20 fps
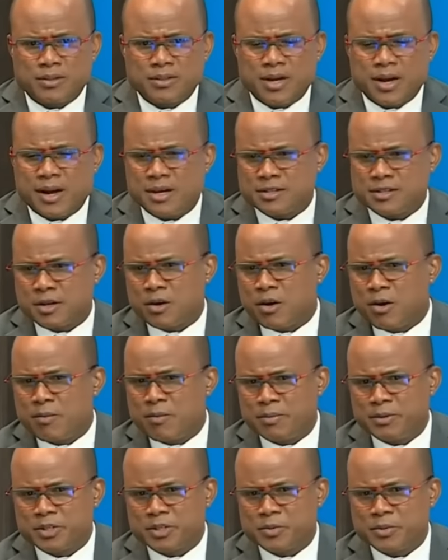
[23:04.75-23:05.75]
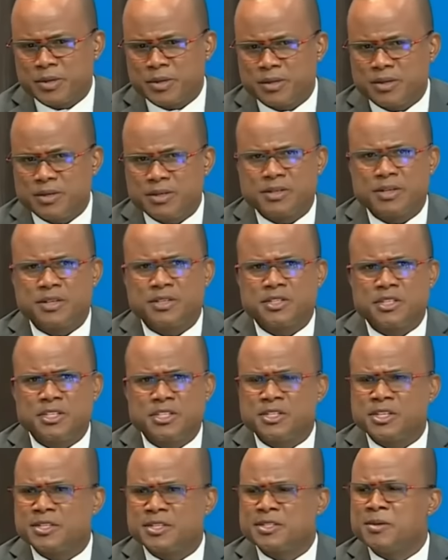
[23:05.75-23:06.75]
task accomplishment. He
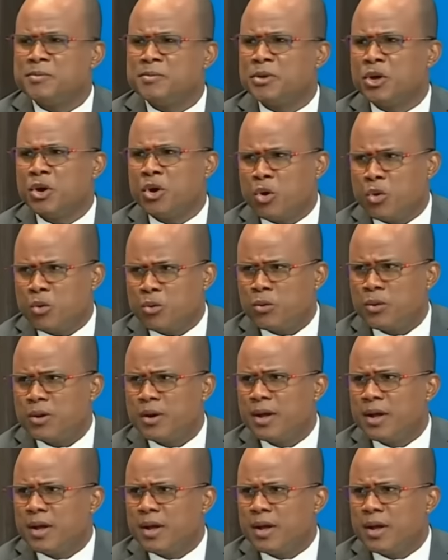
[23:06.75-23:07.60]
says simply, how?